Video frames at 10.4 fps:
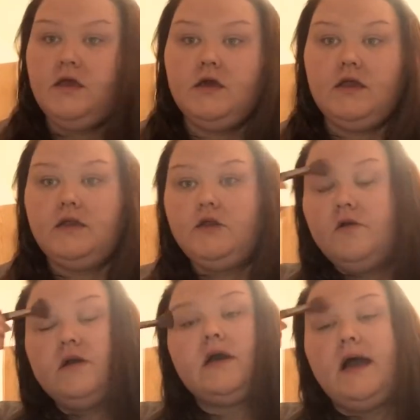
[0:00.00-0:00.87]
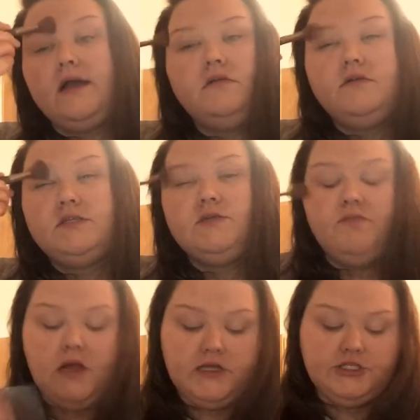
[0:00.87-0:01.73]
And I know it kind of looks
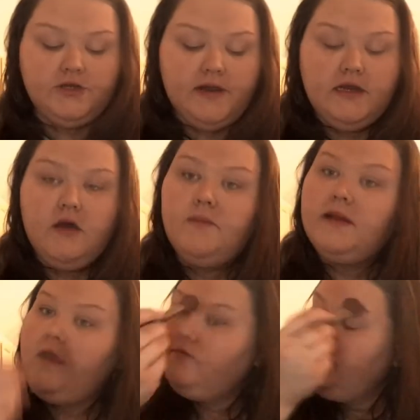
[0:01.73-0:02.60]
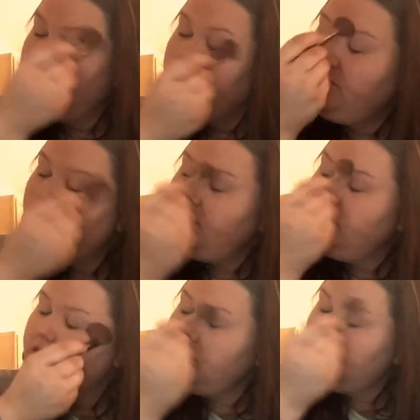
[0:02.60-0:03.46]
blotchy right now, but I will be
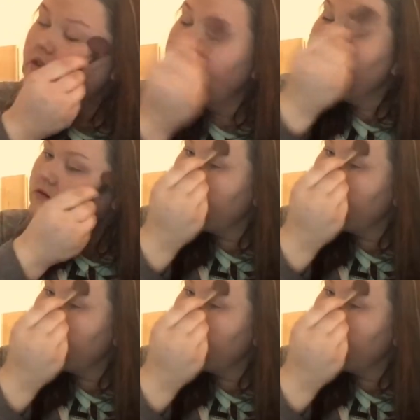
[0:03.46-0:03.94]
rubbing it in.